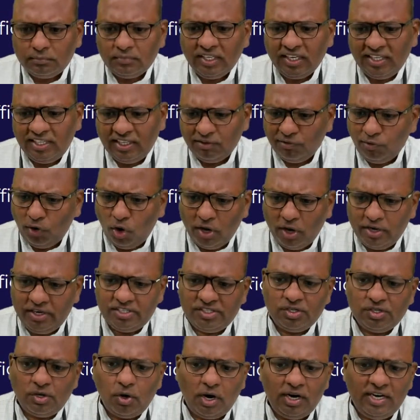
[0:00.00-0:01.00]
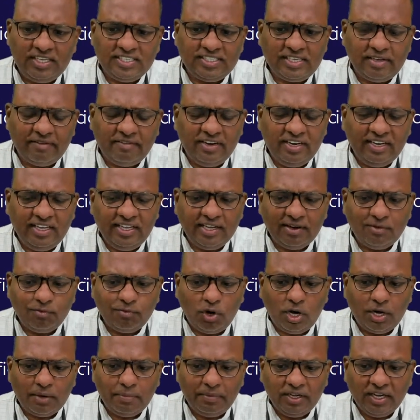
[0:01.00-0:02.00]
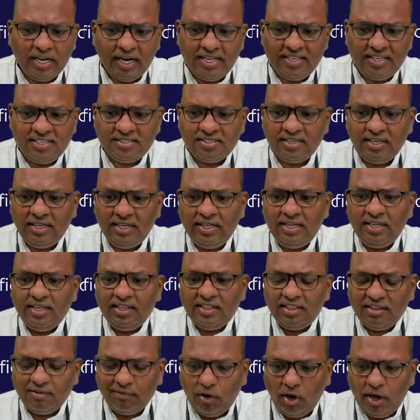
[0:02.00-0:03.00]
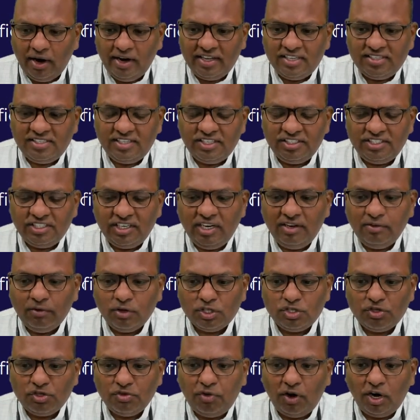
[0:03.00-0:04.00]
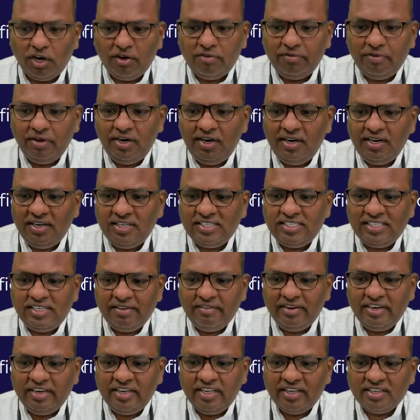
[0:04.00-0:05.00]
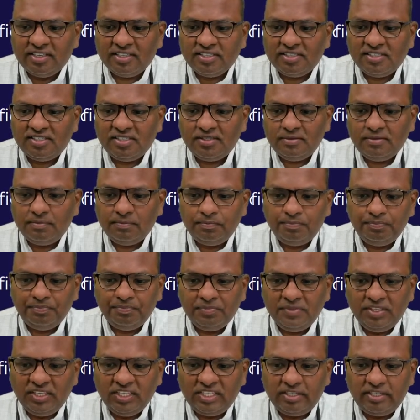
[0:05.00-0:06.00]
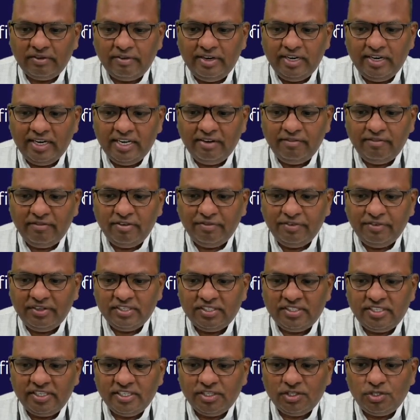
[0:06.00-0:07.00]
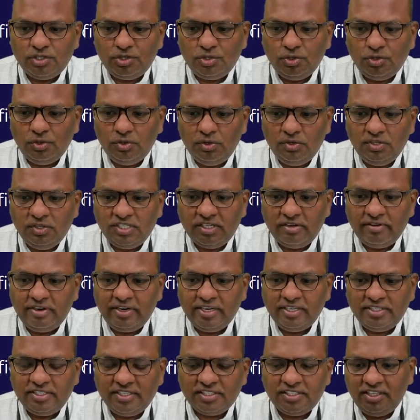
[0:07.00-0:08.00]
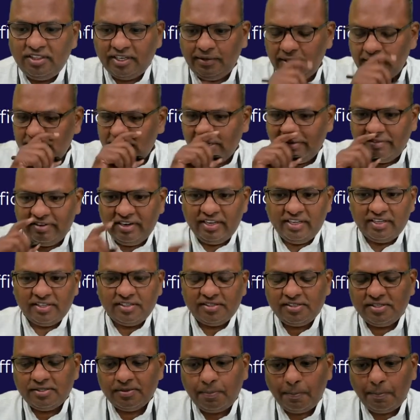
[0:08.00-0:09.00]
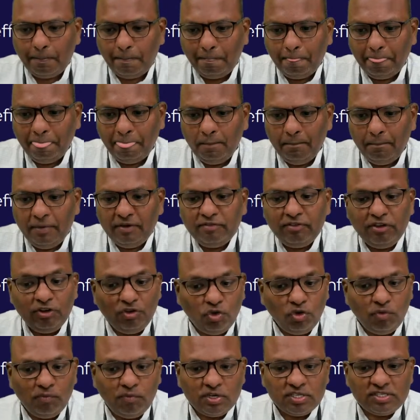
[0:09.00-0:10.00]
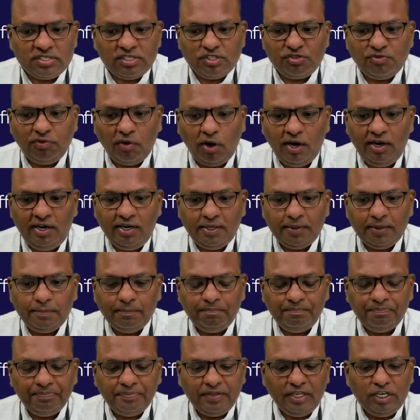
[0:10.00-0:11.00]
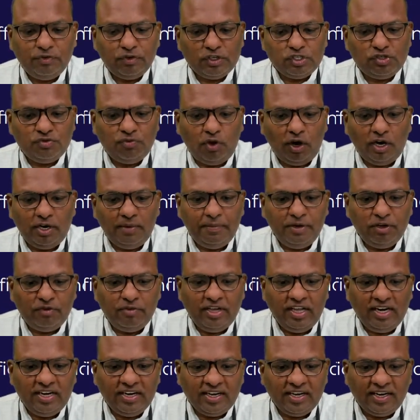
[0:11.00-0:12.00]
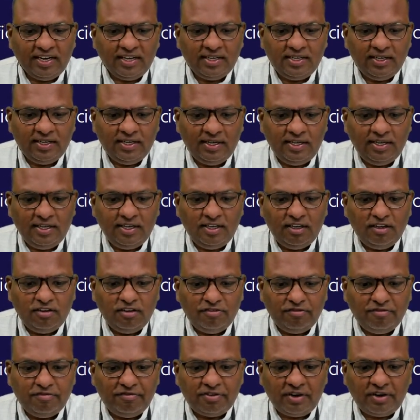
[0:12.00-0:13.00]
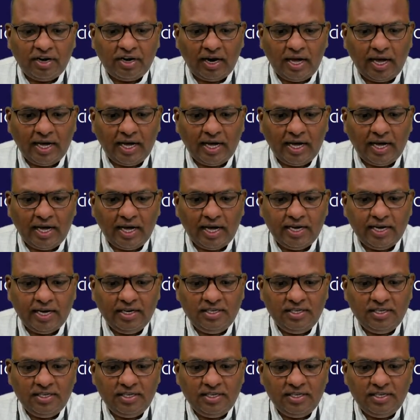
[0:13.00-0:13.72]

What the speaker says: The war is called the 7-Year War because the war essentially was fought for 7 years. 1756 to 1763 is 7 years. Between whom was this fought? It was fought between France